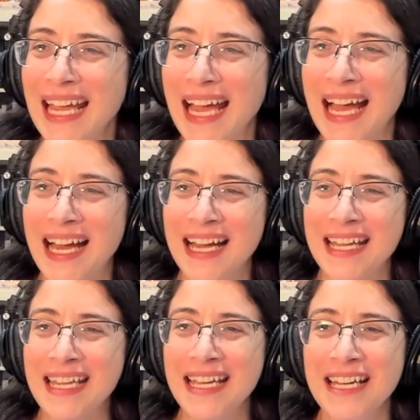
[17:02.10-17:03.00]

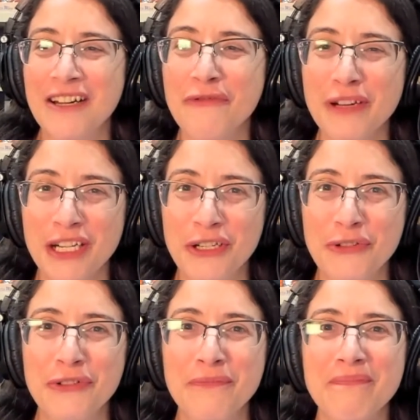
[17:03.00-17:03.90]
I wish
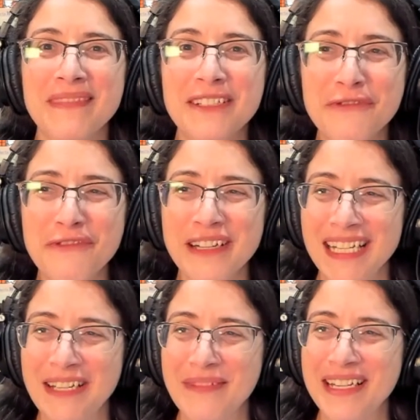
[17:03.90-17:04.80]
you
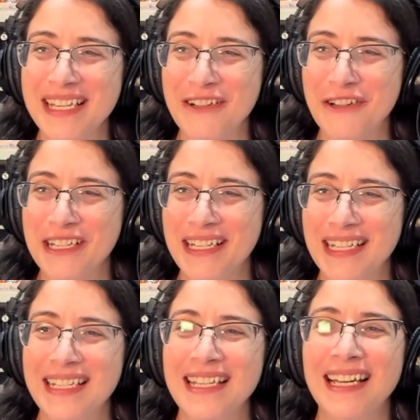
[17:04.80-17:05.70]
really amazing
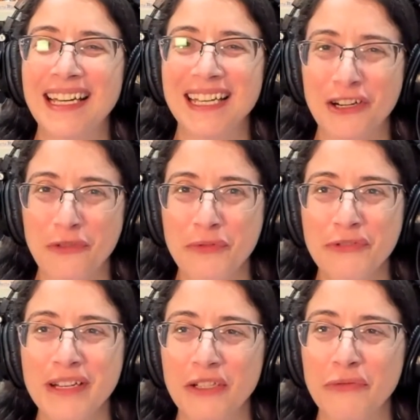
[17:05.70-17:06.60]
holidays. I hope you
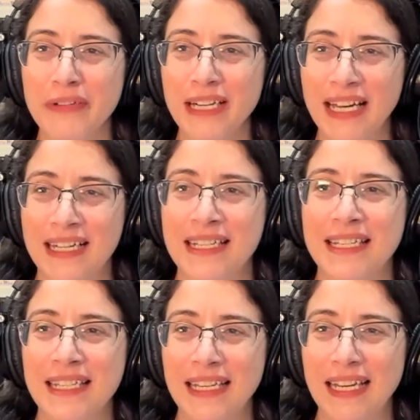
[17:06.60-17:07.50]
get to
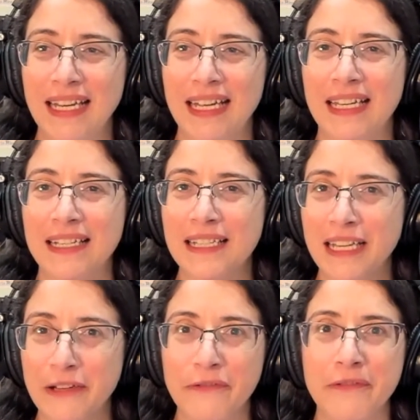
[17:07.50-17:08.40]
relax and
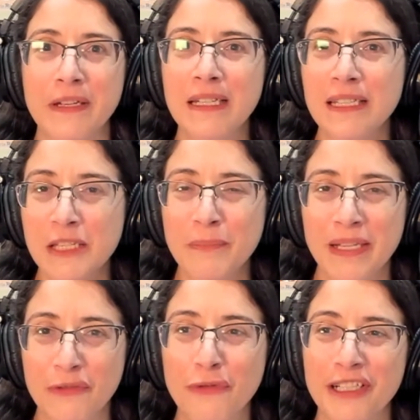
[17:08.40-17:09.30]
have
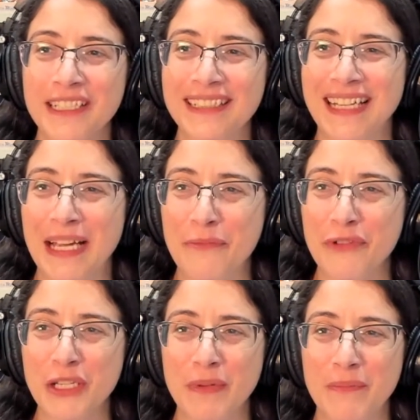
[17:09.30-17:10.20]
spend quality time
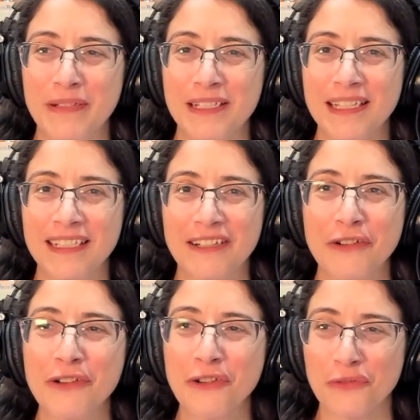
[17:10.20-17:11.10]
with people that are
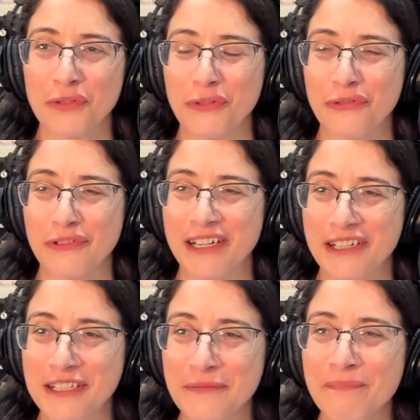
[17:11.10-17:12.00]
close to your heart.